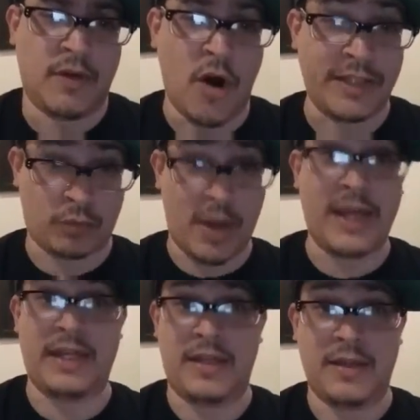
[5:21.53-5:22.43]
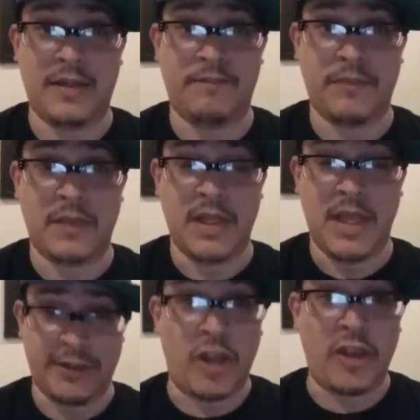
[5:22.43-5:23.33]
Oh, it's ready.
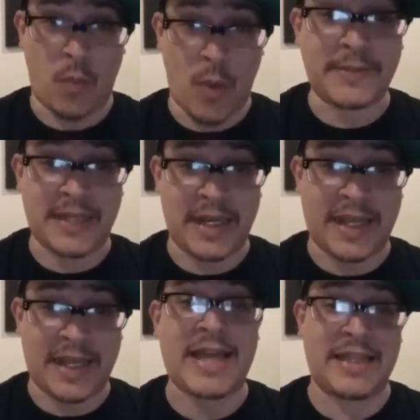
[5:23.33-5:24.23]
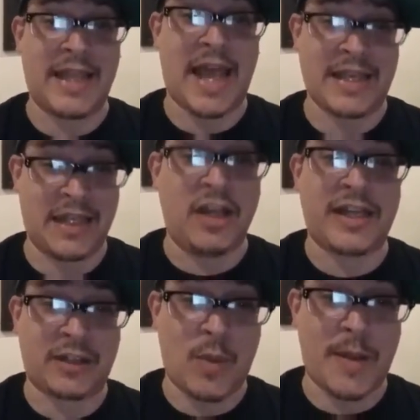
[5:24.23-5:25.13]
It's on the website. Like I can I can
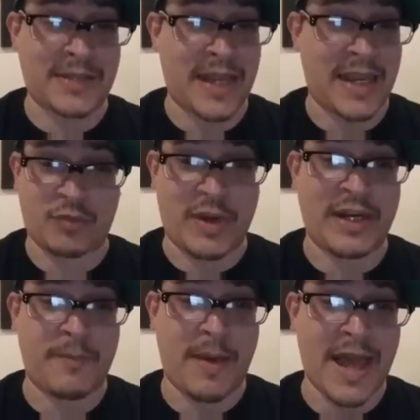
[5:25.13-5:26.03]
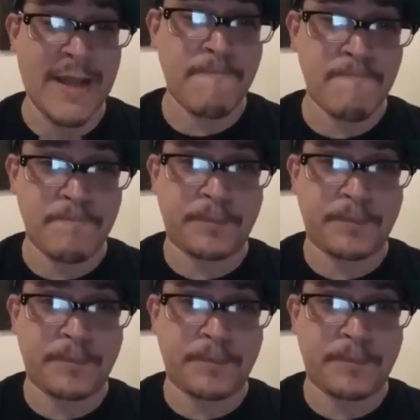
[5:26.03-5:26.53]
look at the website and it's ready to buy.